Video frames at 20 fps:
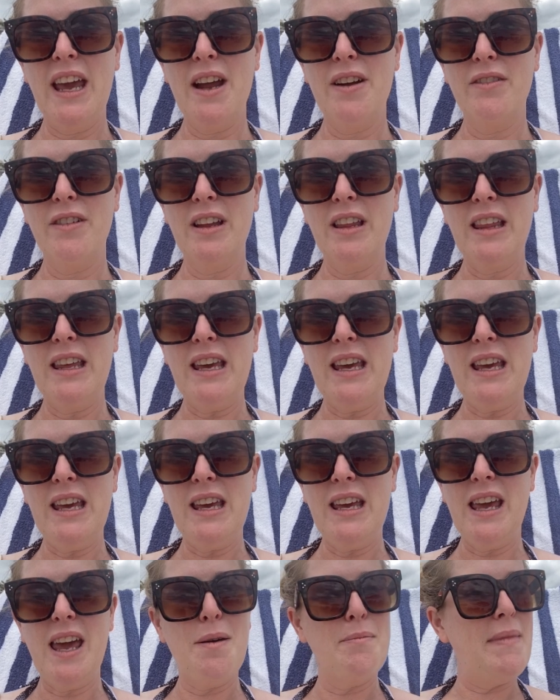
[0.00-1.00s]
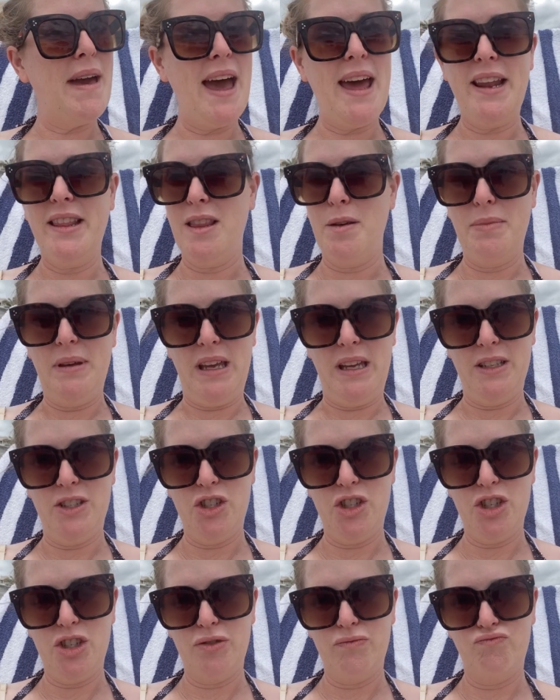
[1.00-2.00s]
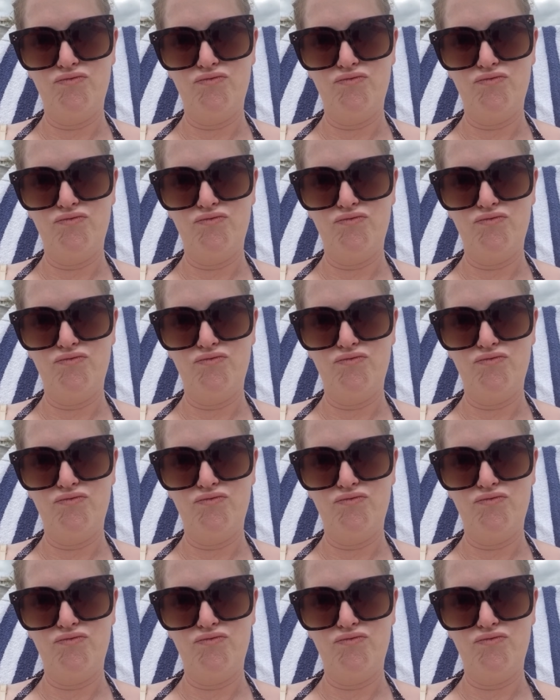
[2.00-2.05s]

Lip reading: can't really get mad at the beach.